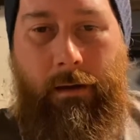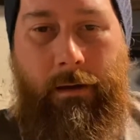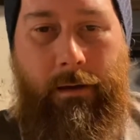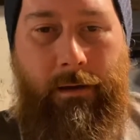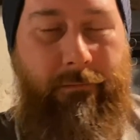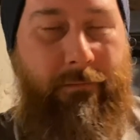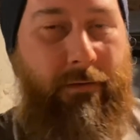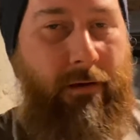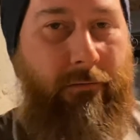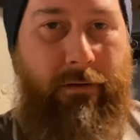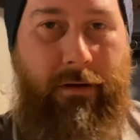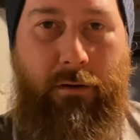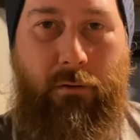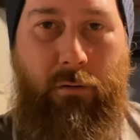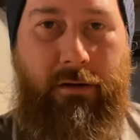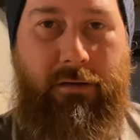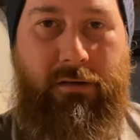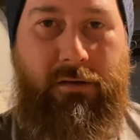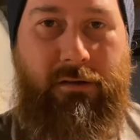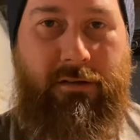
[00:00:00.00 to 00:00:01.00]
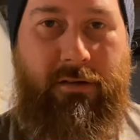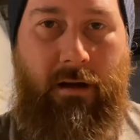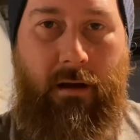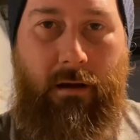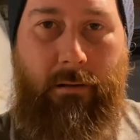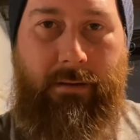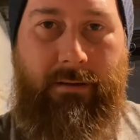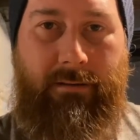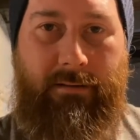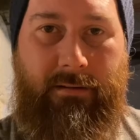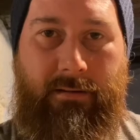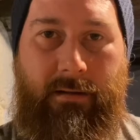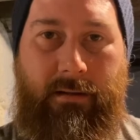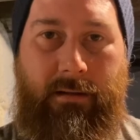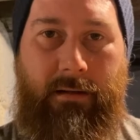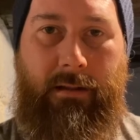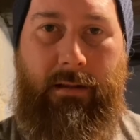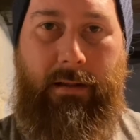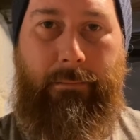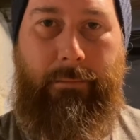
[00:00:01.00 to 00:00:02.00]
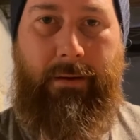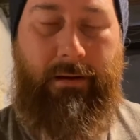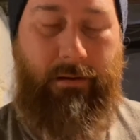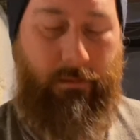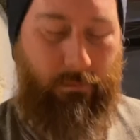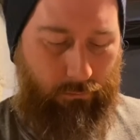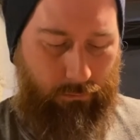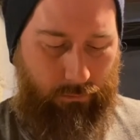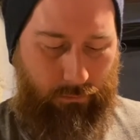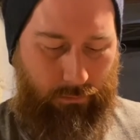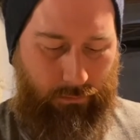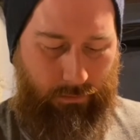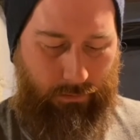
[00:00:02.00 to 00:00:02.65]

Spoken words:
If you have any questions, comments, let me know.